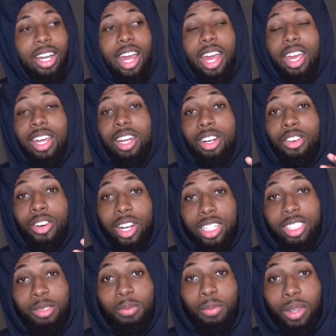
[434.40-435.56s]
a
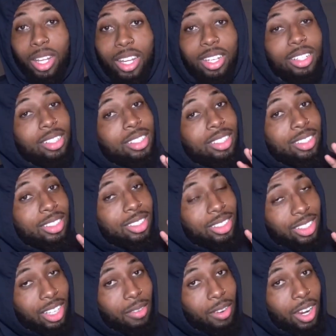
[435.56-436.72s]
aggressive plant,
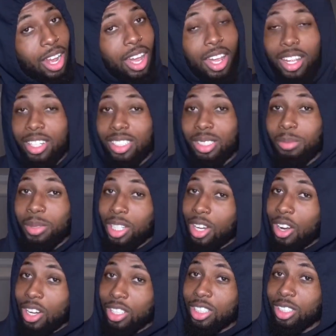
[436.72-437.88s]
give it an 8. Just be
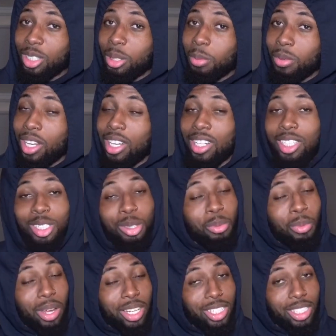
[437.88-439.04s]
cautious on your plant because you
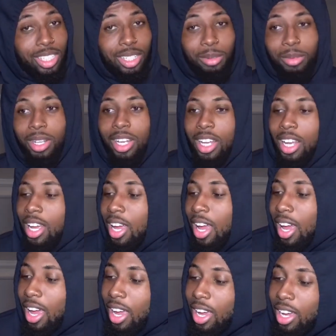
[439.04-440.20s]
may slip.
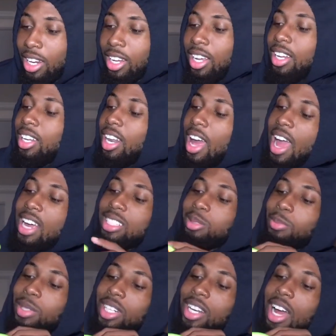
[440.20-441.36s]
And last
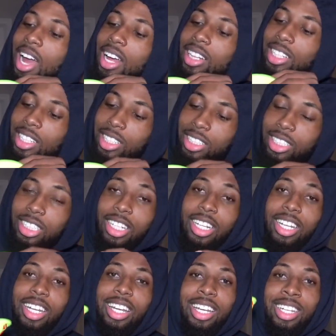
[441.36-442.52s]
but not least,
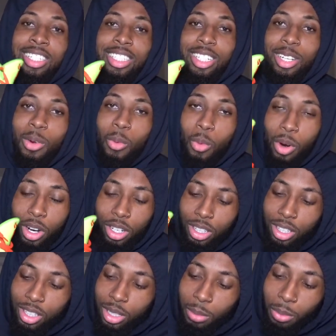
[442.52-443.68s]
is it
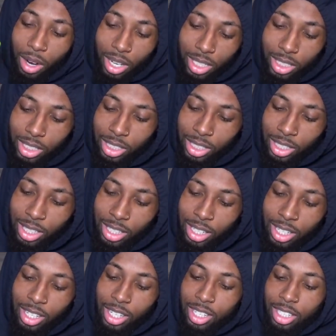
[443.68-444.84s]
worth the price?
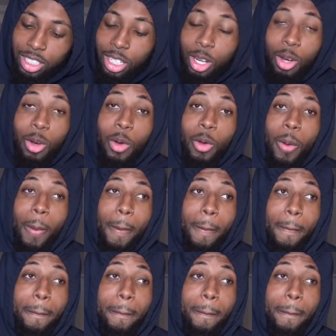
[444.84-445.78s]
So